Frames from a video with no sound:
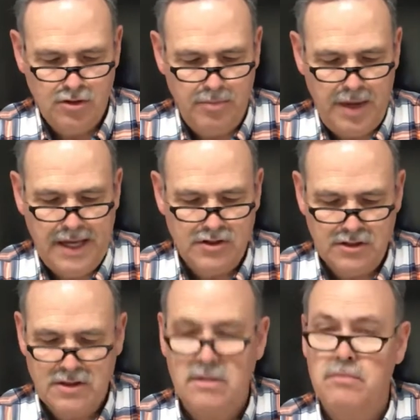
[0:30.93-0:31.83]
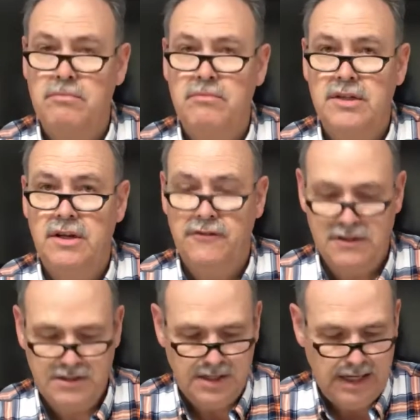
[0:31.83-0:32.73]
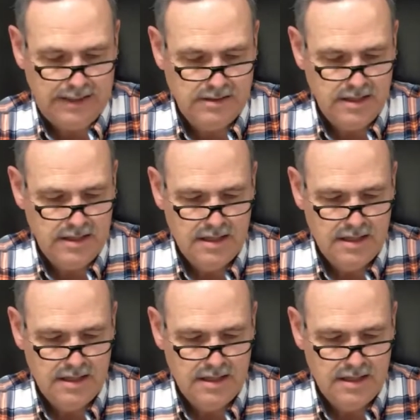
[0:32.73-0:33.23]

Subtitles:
pages some different signs.